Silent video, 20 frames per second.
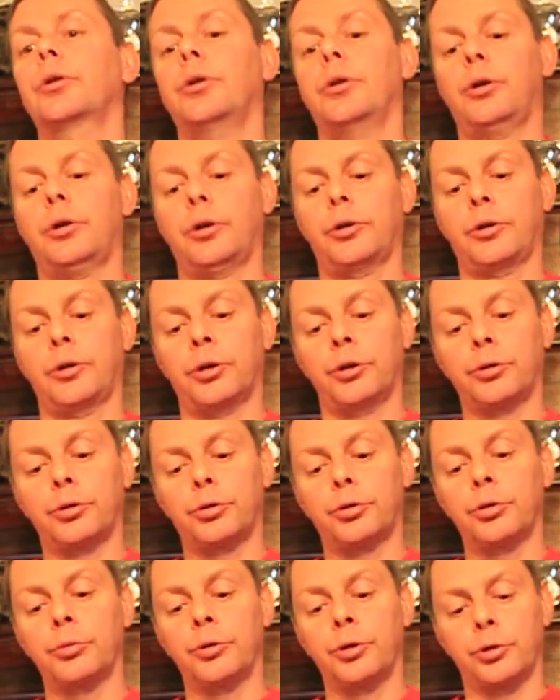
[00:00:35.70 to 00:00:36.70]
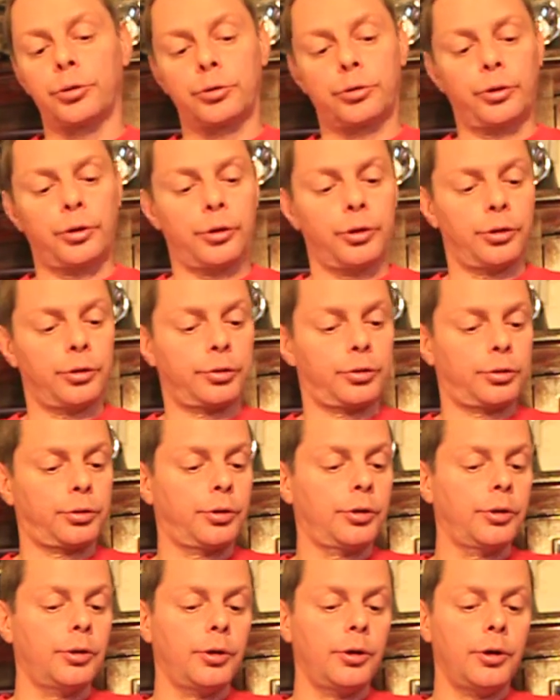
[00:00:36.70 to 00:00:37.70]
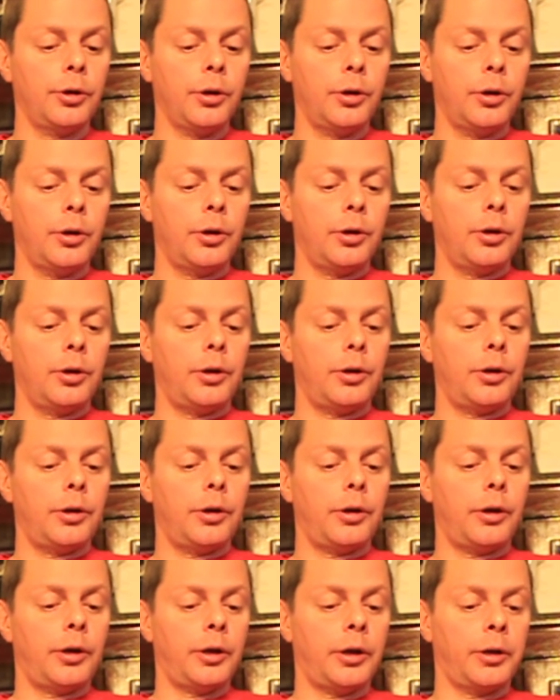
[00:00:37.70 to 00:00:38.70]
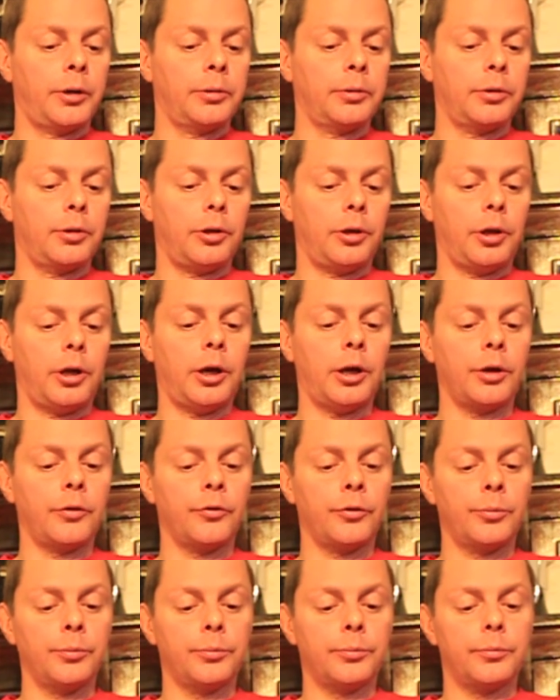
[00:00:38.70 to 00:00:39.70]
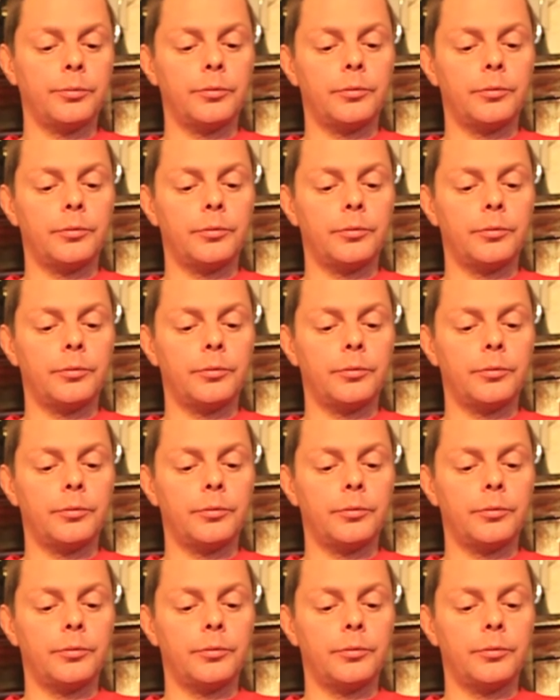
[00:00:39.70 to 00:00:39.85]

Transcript: a gun similar to this, and a lot of them